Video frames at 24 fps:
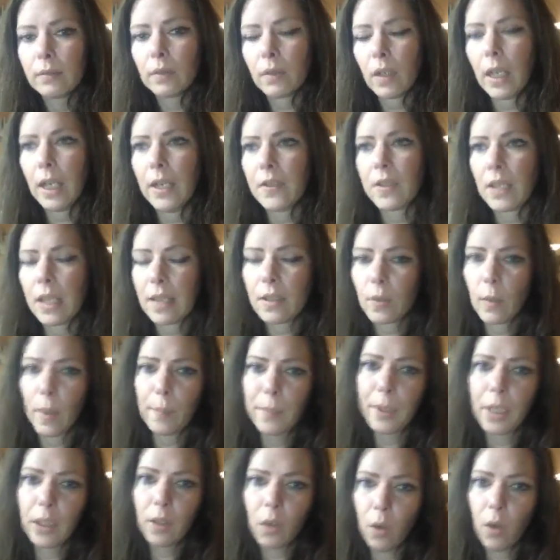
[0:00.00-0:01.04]
Okay, so that's why
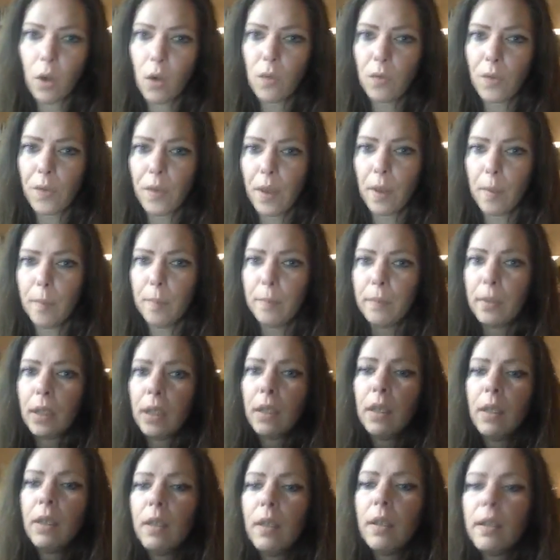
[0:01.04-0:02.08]
I'm going to go over them.
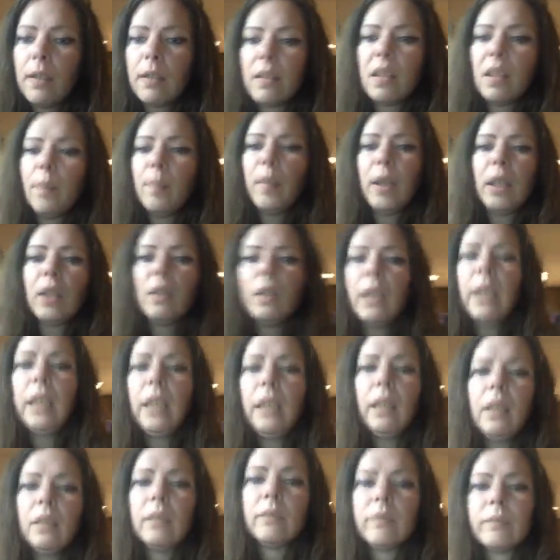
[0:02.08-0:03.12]

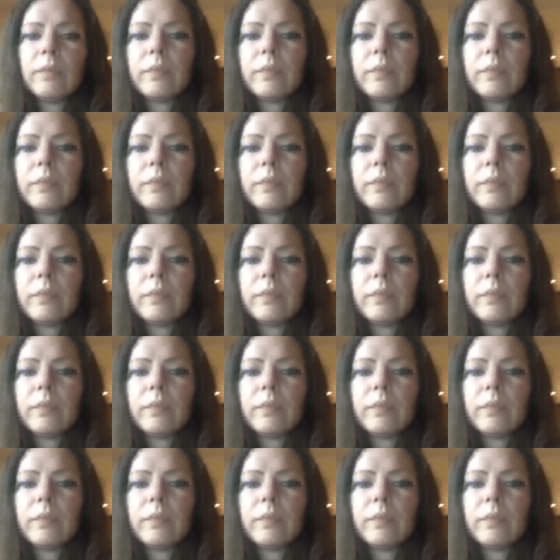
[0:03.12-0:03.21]
Typically,